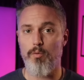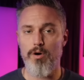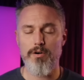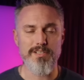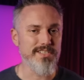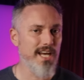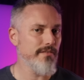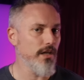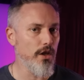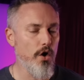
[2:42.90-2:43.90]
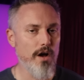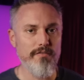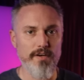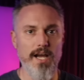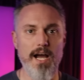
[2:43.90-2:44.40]
a Word is kind of a long
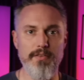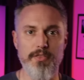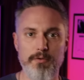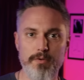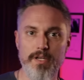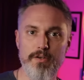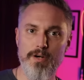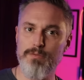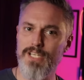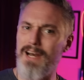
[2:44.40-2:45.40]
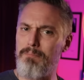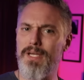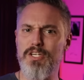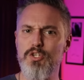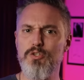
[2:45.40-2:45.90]
forgotten thriller. It was kind of
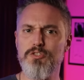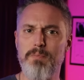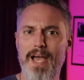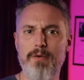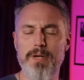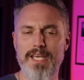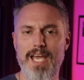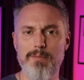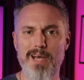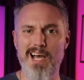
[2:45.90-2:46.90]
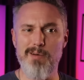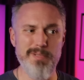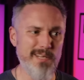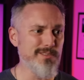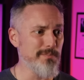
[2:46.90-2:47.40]
big news back when it came out,
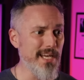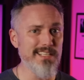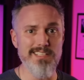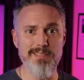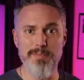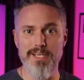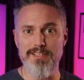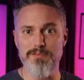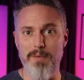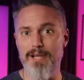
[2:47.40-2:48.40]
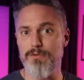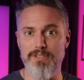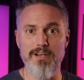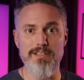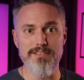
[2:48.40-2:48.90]
but that was mainly because Michael
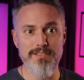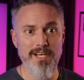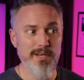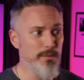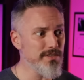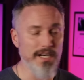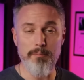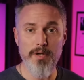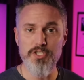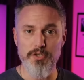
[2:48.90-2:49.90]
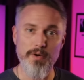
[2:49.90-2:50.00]
Douglas was in a bunch of